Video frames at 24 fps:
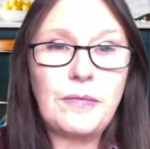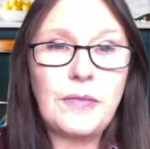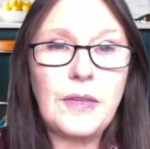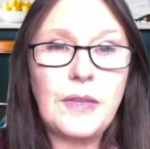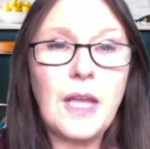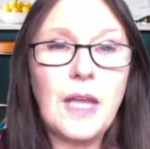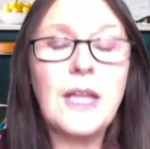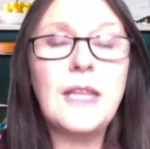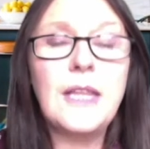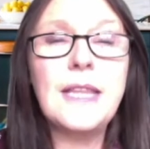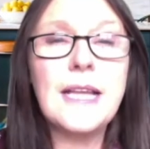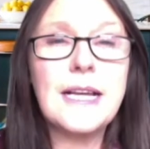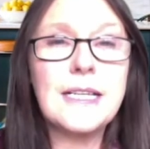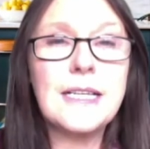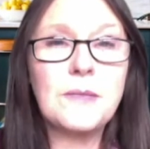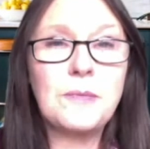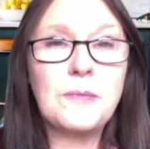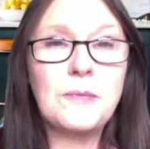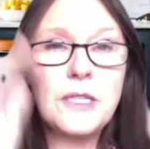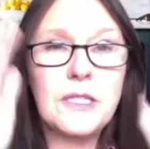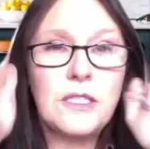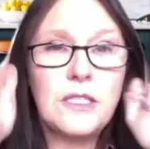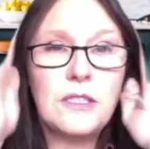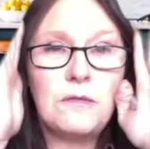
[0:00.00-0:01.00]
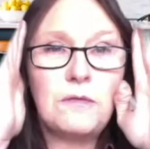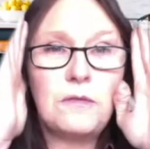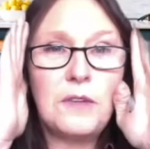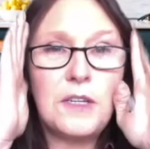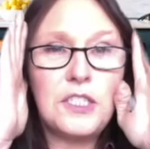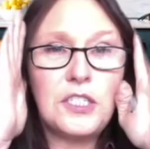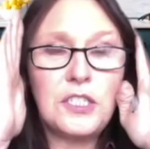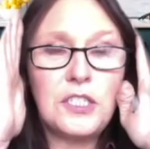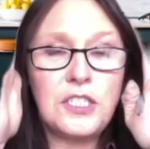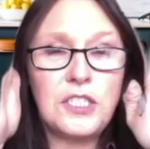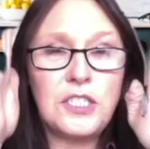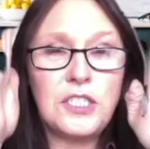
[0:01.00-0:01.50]
And that's because the
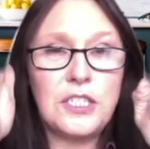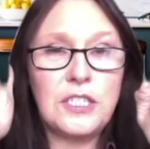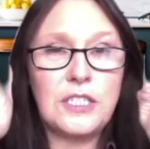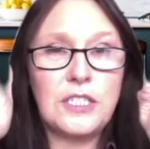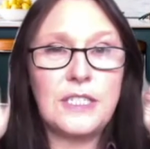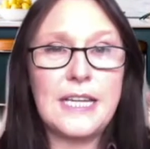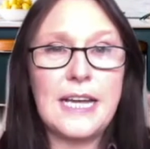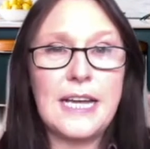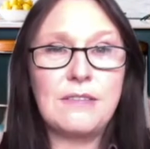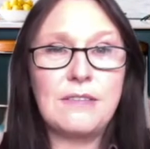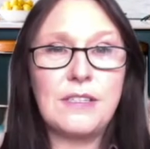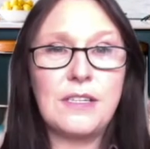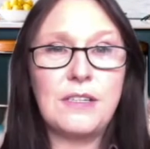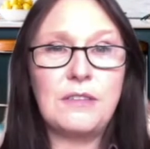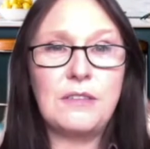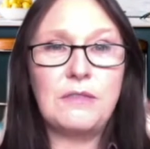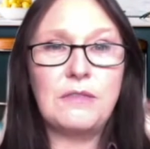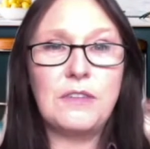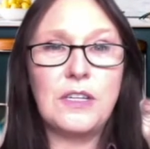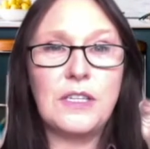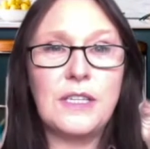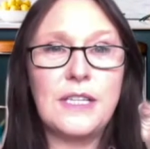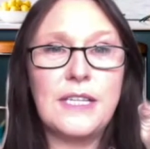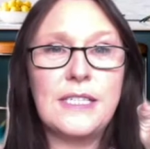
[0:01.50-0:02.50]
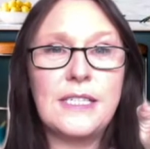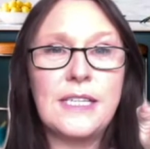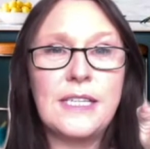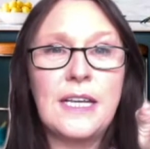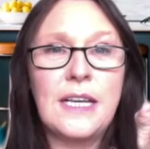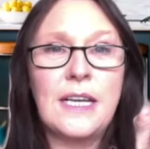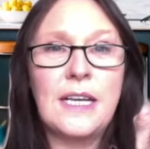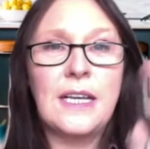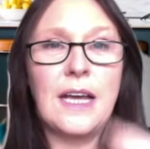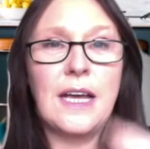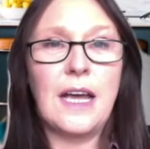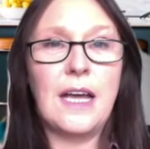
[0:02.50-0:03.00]
vision shut down. So you've got this
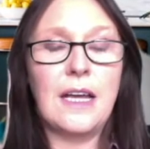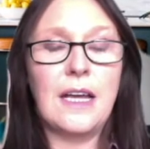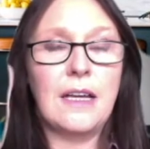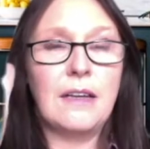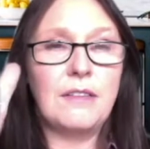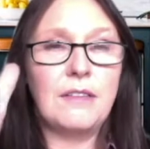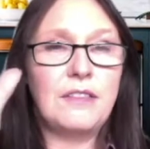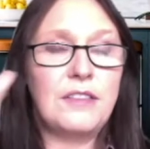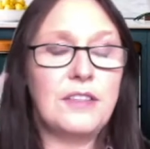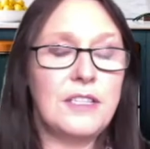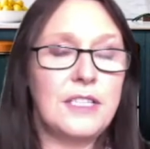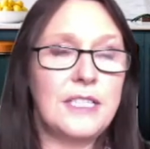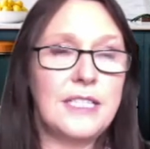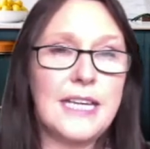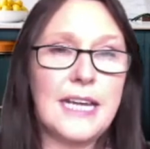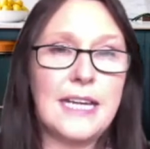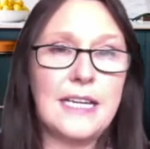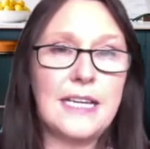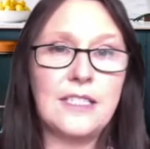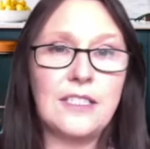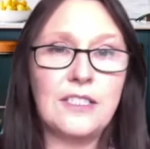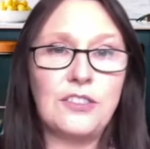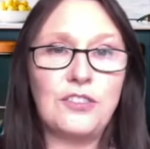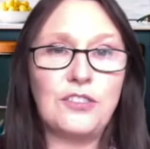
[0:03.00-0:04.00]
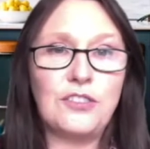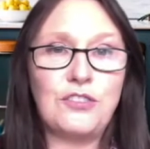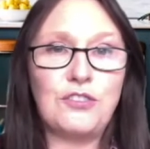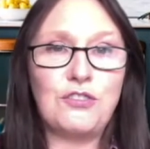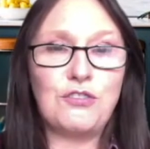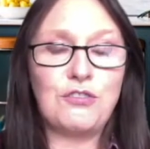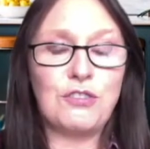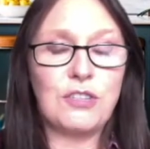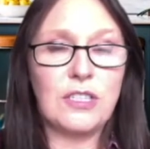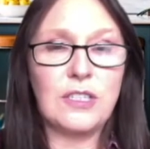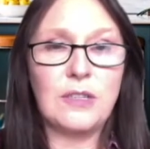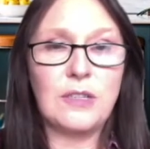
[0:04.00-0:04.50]
38-ton
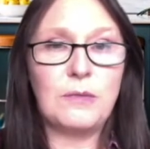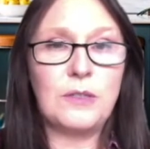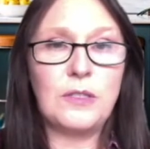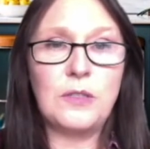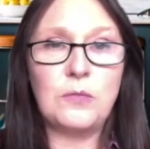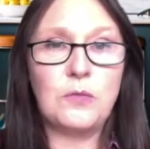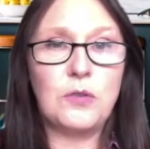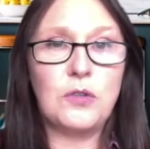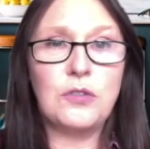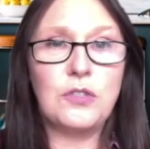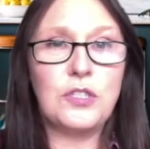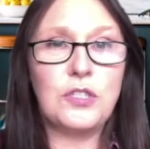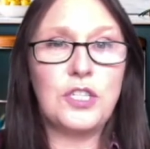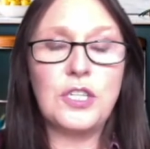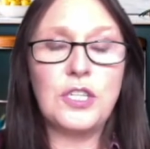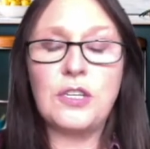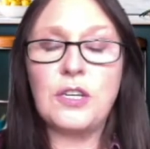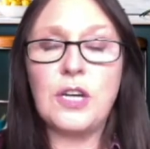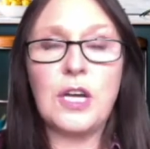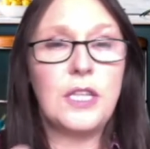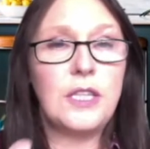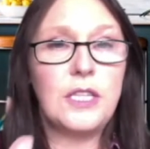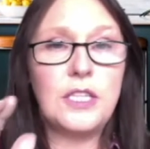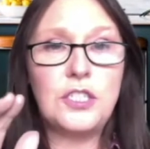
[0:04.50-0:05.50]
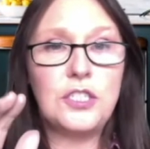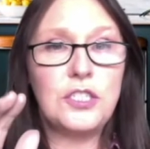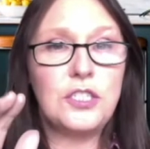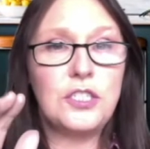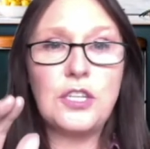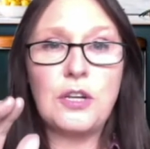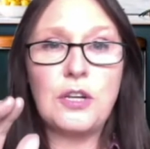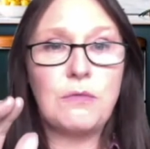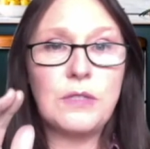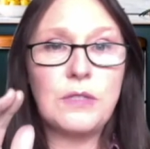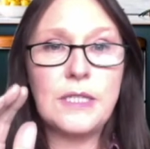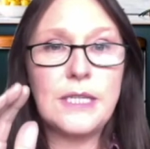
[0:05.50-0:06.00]
truck coming towards you, and they just
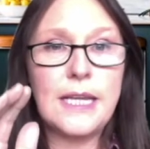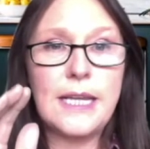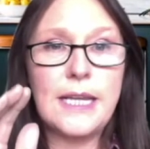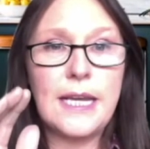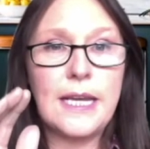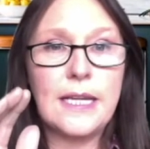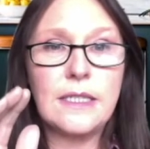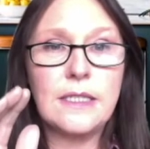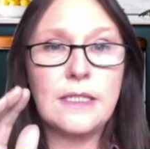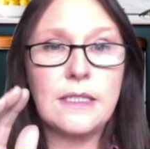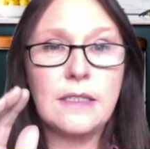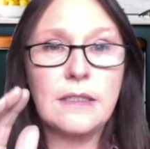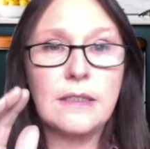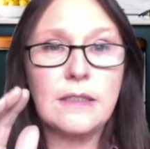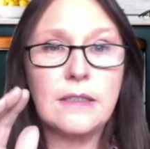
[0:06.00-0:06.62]
don't see it.